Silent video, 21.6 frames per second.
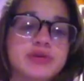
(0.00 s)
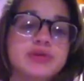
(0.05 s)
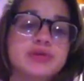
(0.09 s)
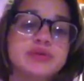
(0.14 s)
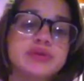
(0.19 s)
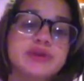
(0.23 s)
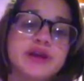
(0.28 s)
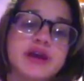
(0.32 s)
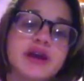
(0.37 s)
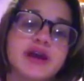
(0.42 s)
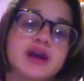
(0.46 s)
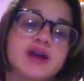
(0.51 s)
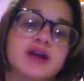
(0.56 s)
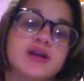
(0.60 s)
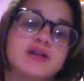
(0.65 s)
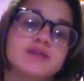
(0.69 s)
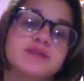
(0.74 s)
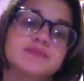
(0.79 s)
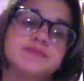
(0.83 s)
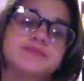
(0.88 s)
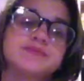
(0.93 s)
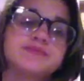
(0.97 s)
cool day
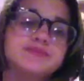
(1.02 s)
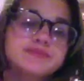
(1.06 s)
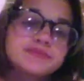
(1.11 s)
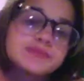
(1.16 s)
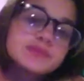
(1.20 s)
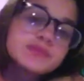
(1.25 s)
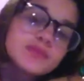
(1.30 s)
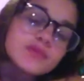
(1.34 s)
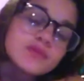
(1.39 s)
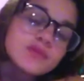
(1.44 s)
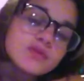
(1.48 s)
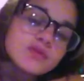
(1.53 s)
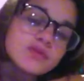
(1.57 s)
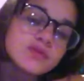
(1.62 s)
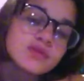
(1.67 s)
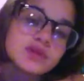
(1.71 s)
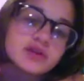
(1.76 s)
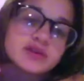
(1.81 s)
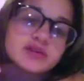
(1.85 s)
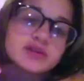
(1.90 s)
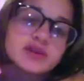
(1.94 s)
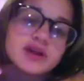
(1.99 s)

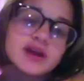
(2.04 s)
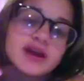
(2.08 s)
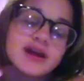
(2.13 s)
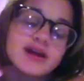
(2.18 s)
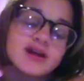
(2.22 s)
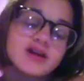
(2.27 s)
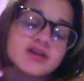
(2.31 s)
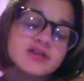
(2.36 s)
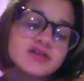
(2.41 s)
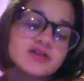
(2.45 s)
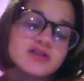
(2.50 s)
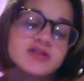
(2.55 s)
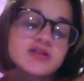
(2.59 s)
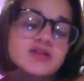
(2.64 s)
for us to have.